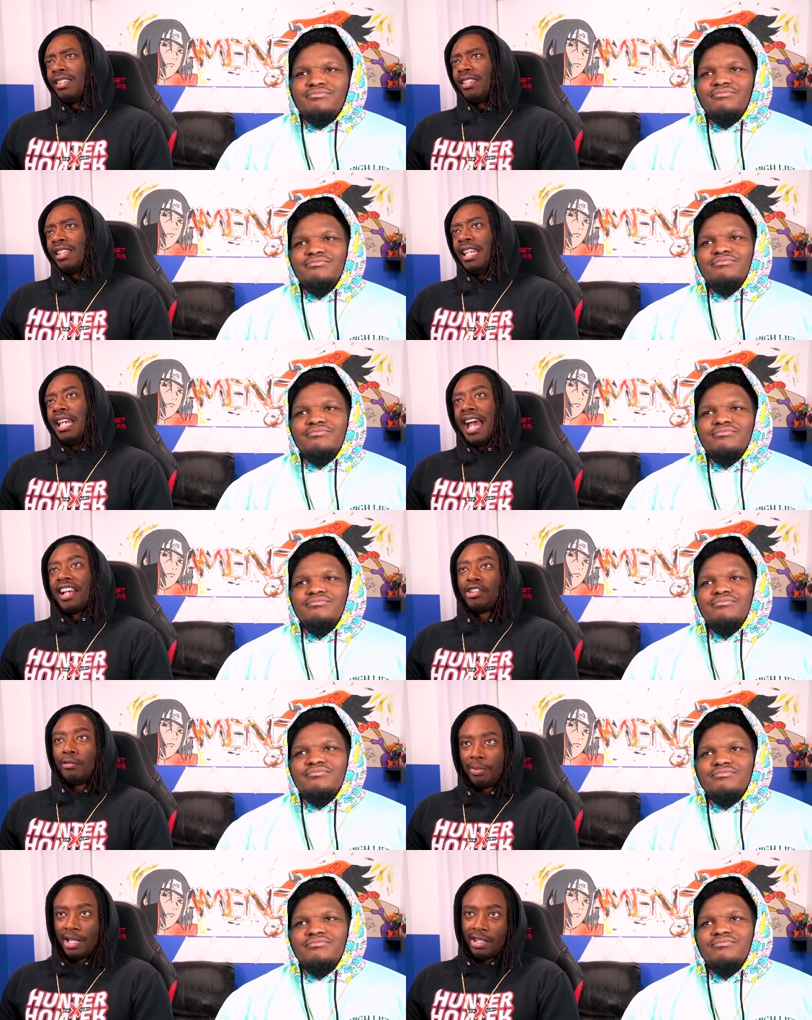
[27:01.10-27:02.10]
Speaker 1: He has to
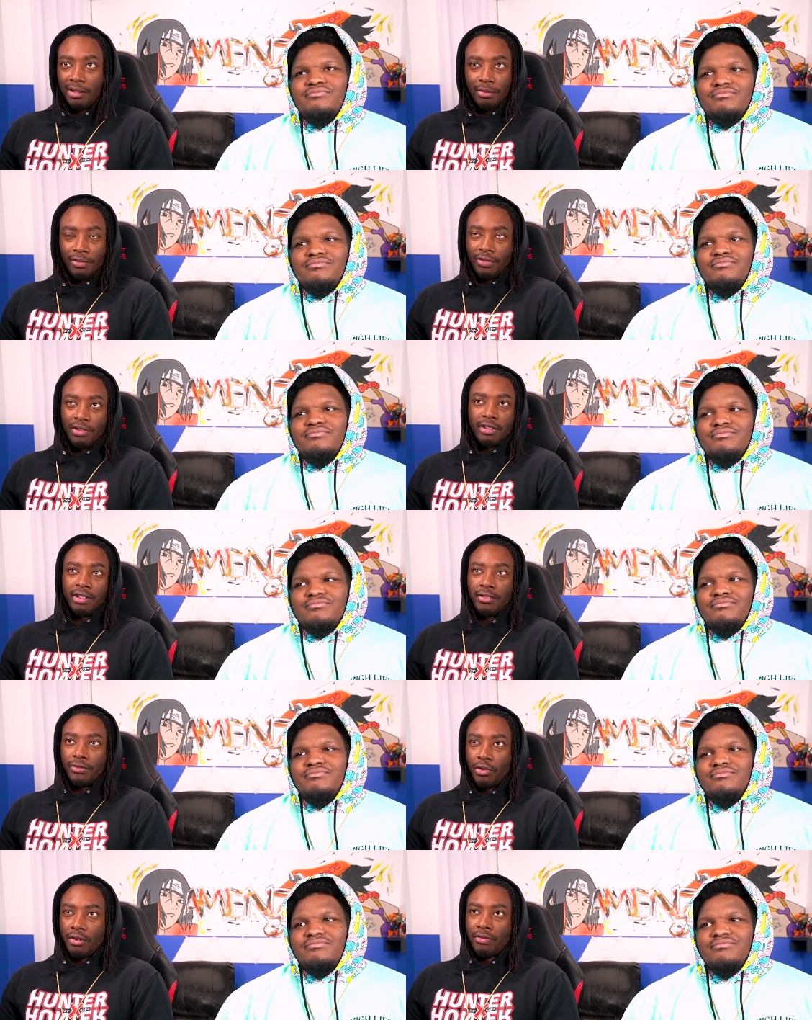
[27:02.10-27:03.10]
beat him before Gear
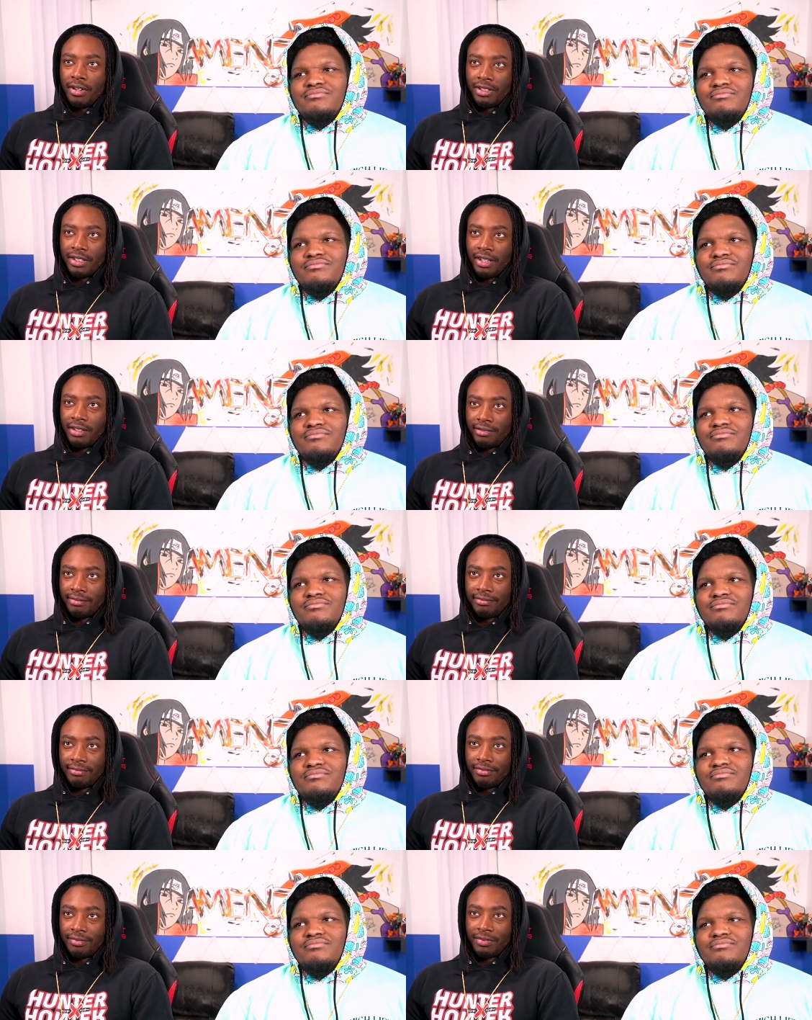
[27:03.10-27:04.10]
Four runs out.
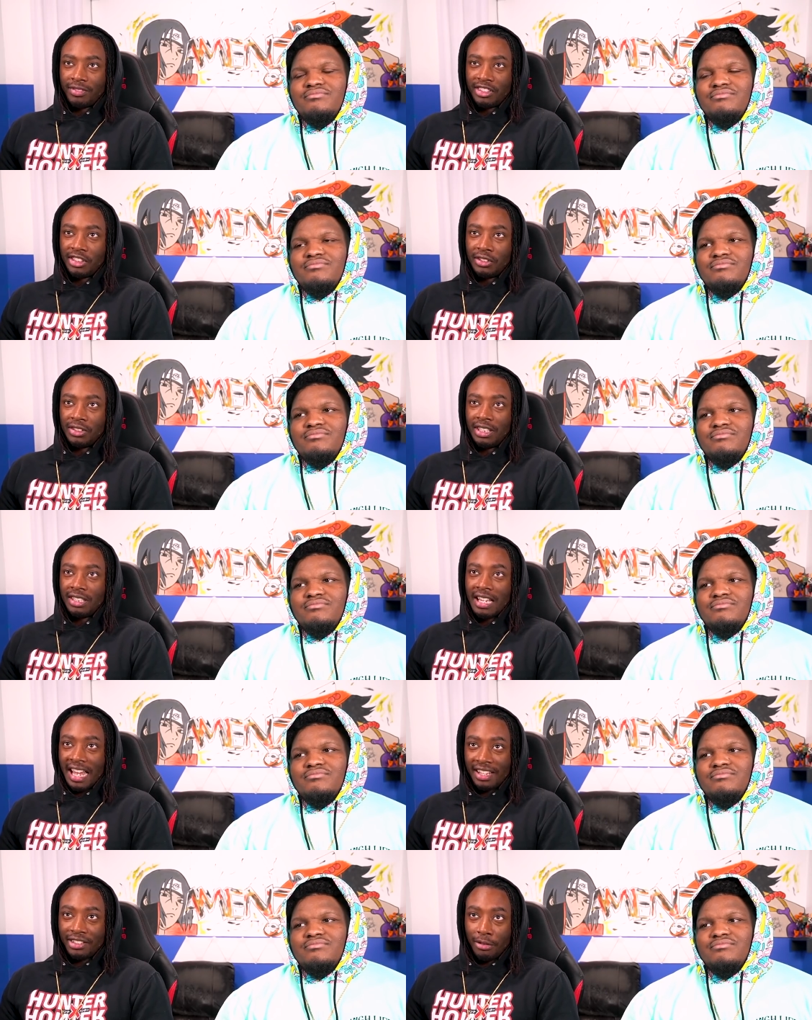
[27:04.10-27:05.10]
So this
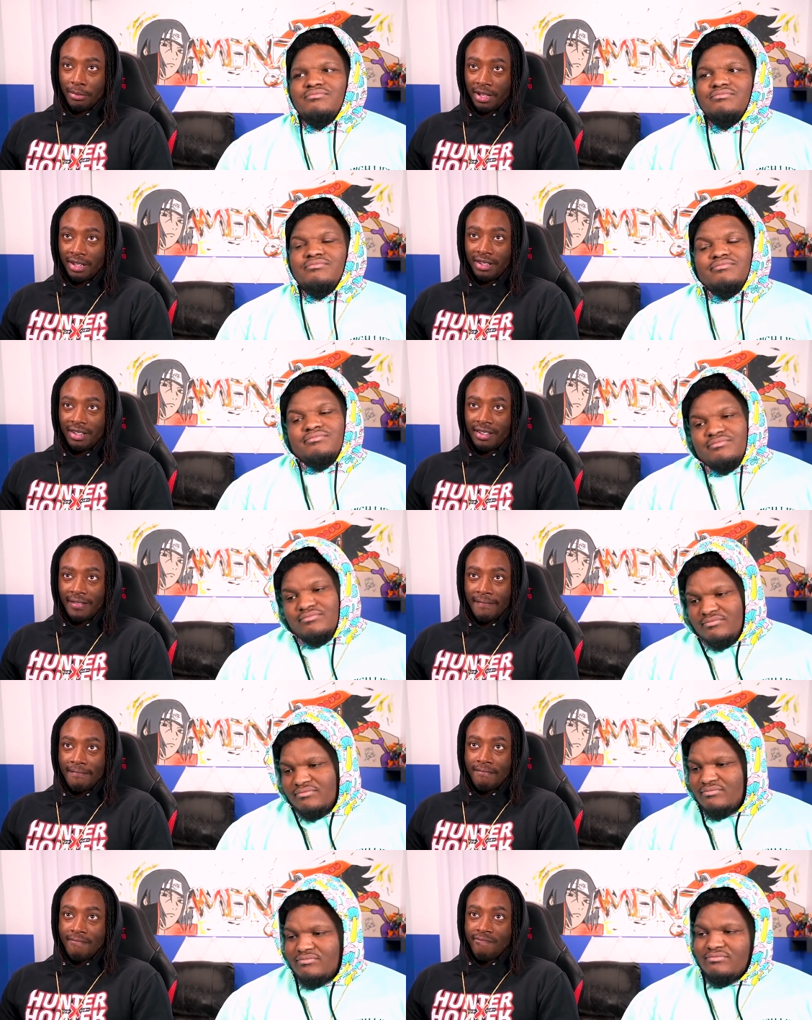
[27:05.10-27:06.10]
has to be.
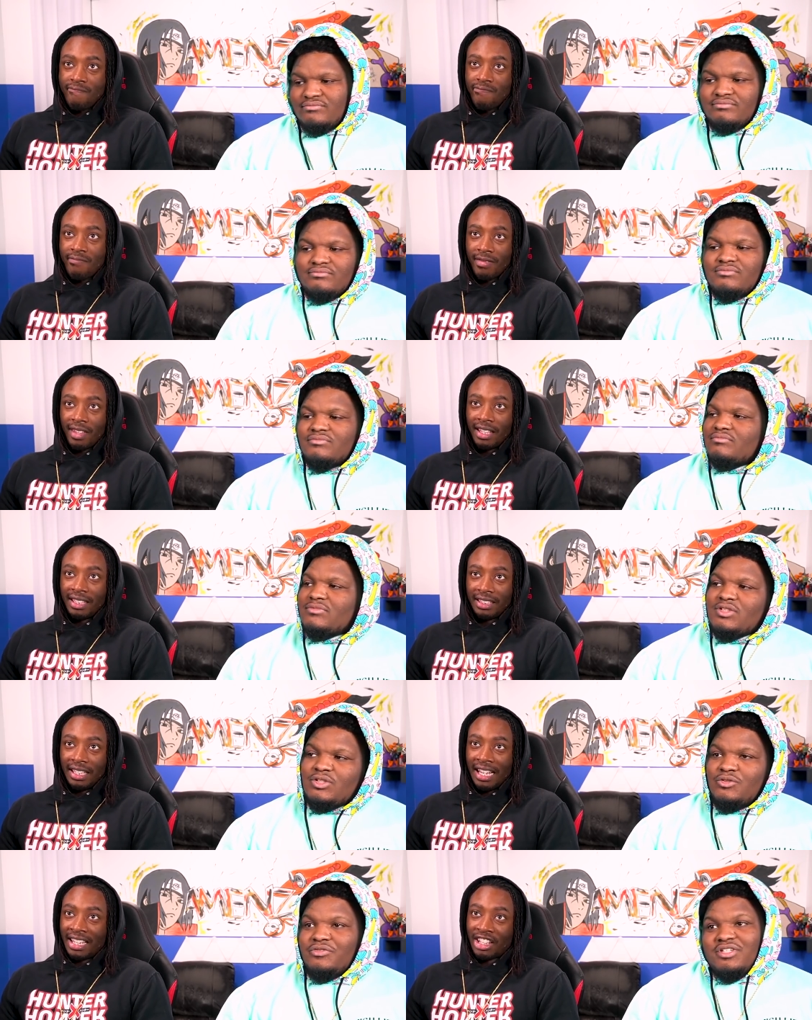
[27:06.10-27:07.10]

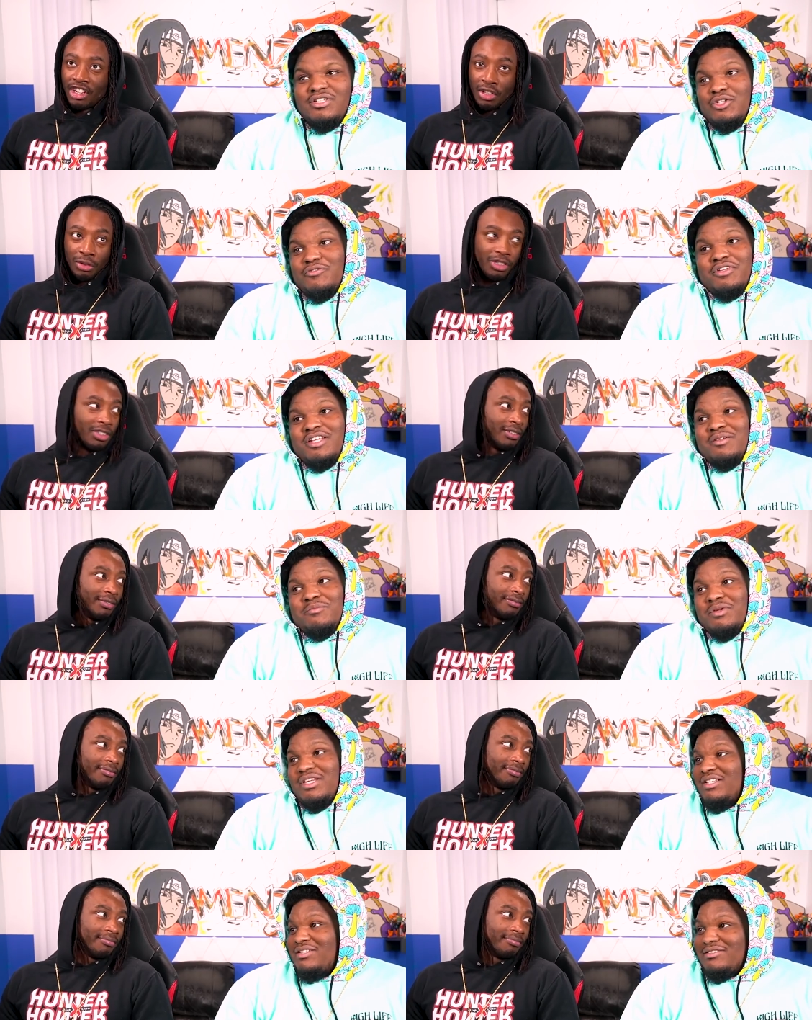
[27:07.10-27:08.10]
Luffy, Luffy didn't
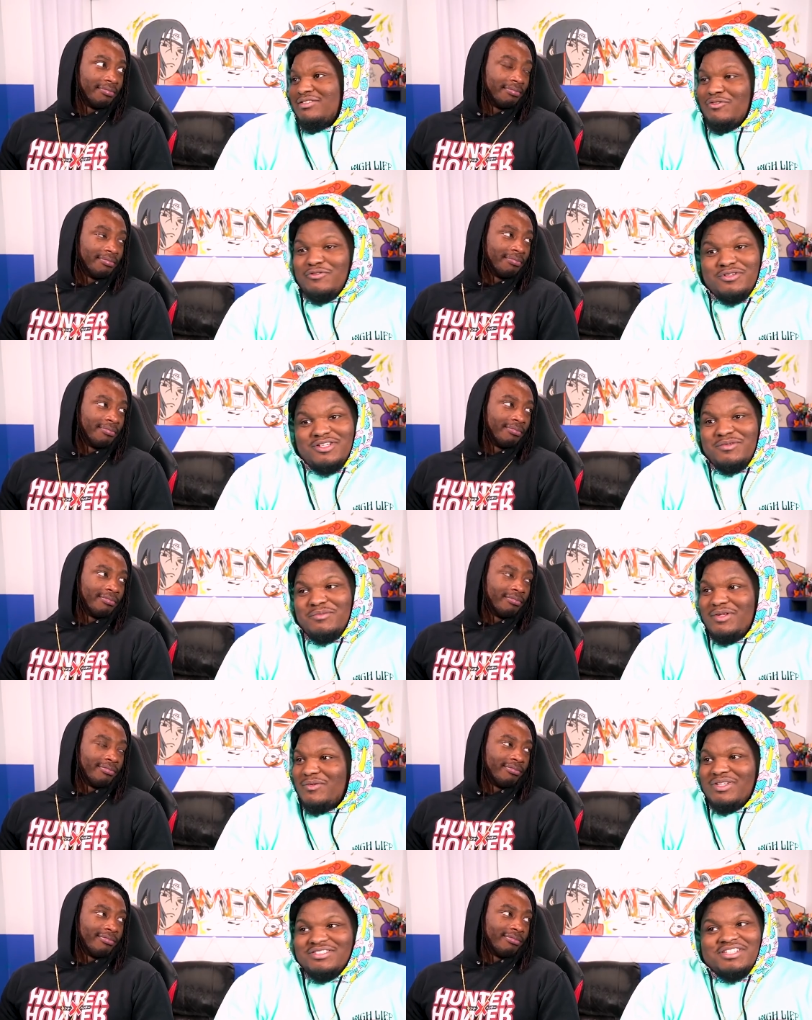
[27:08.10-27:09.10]
beat. Luffy didn't beat
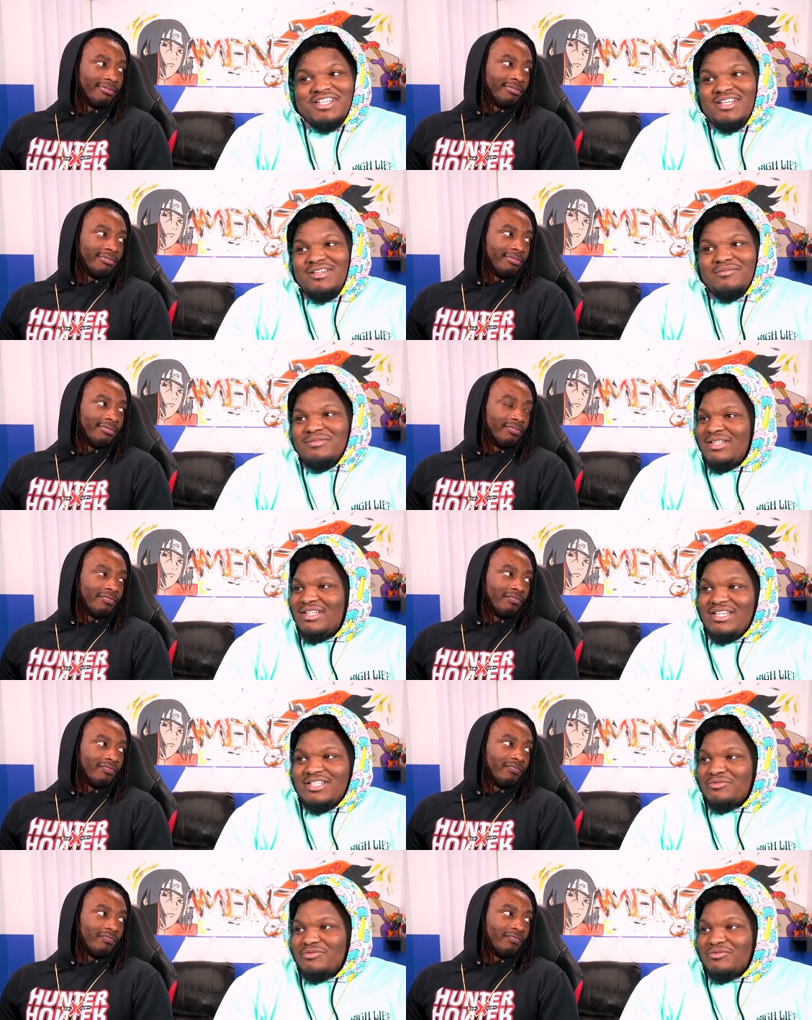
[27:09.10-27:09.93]
what's her name, and his